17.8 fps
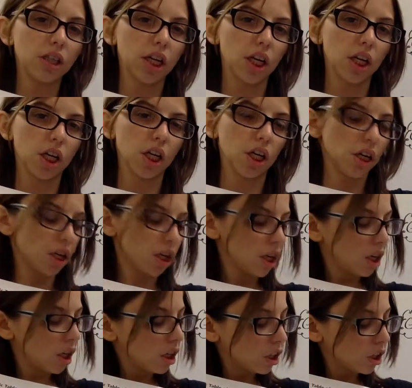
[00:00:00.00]
They're
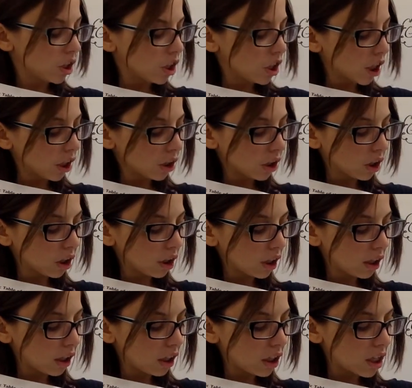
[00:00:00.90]

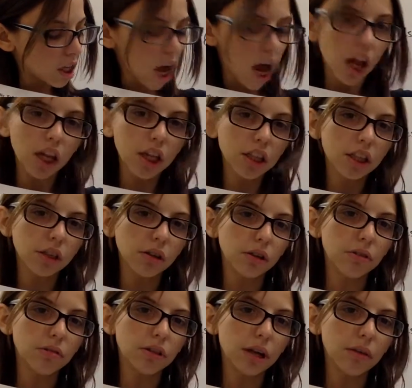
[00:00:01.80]
generally solids at
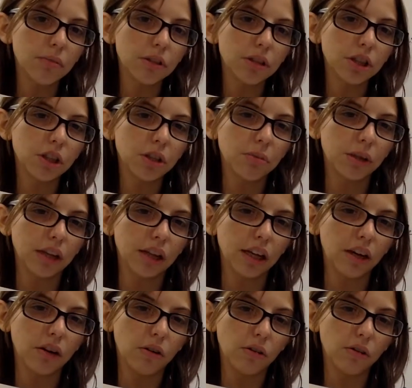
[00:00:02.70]
room temperature, but
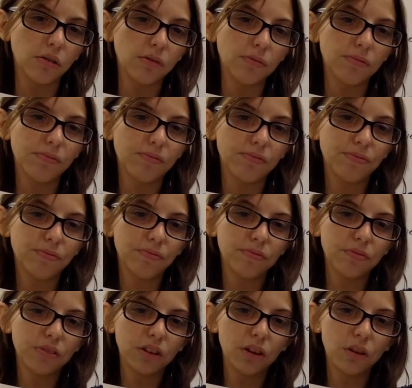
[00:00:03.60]
they don't
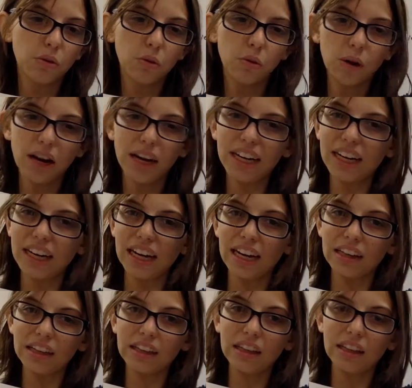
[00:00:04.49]
quite
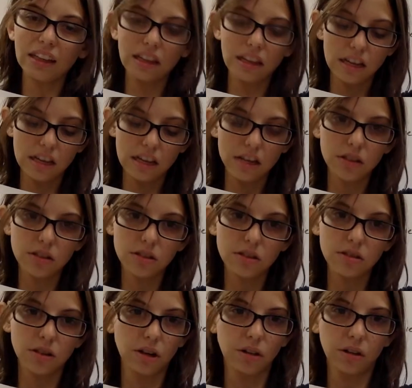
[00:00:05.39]
act like these,
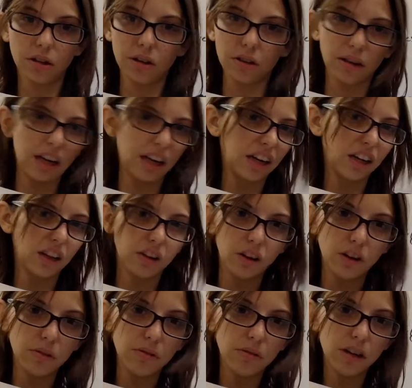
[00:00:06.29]
so they're kind of in their
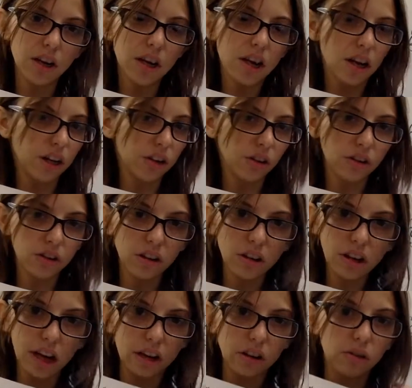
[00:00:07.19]
own
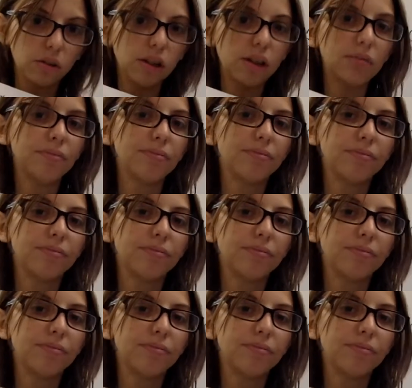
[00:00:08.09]
little category.